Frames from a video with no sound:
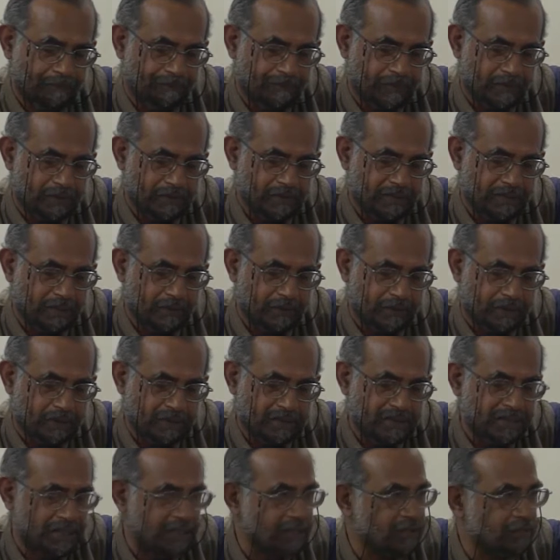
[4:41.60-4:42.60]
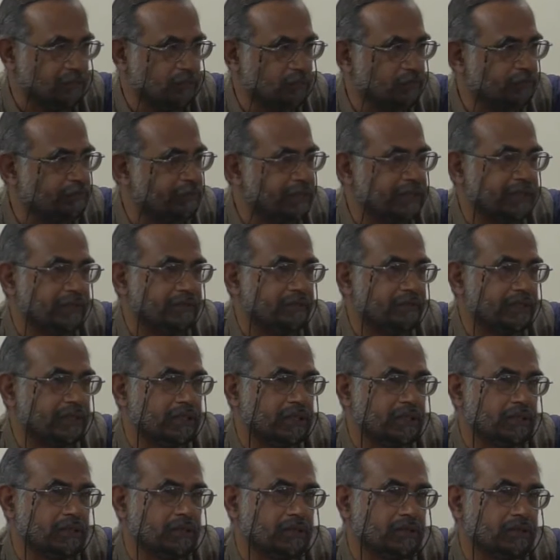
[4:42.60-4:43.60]
just trying to understand the movement,
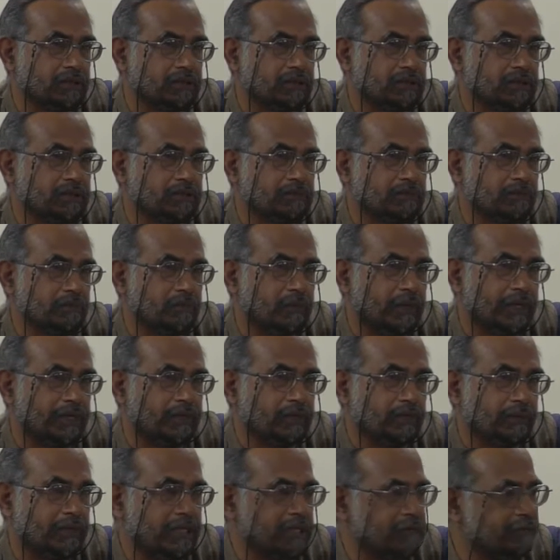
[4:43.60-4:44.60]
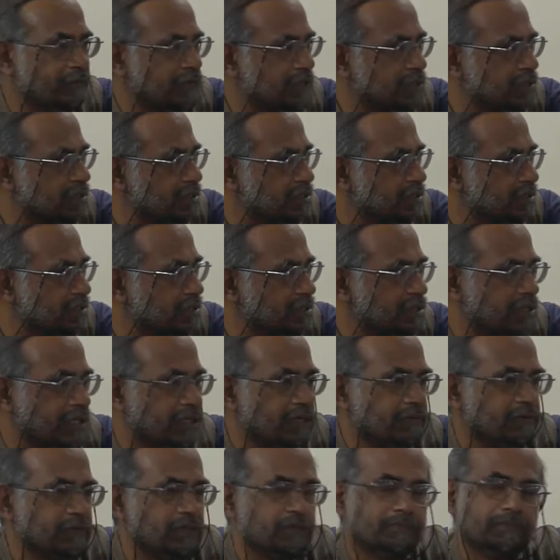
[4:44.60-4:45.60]
we went to many villages and
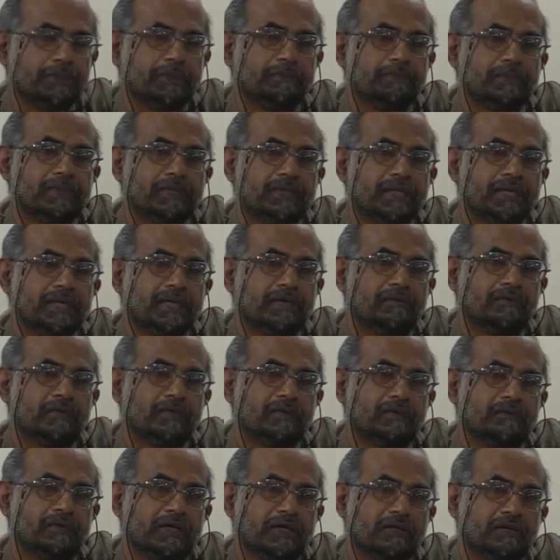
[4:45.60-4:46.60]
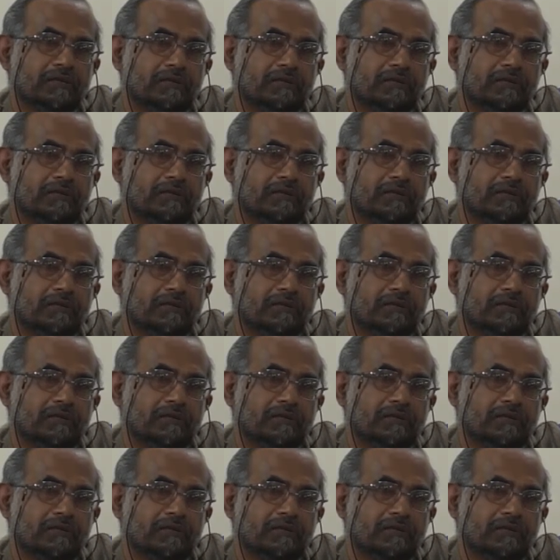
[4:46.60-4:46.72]
stayed with the people there. And what one of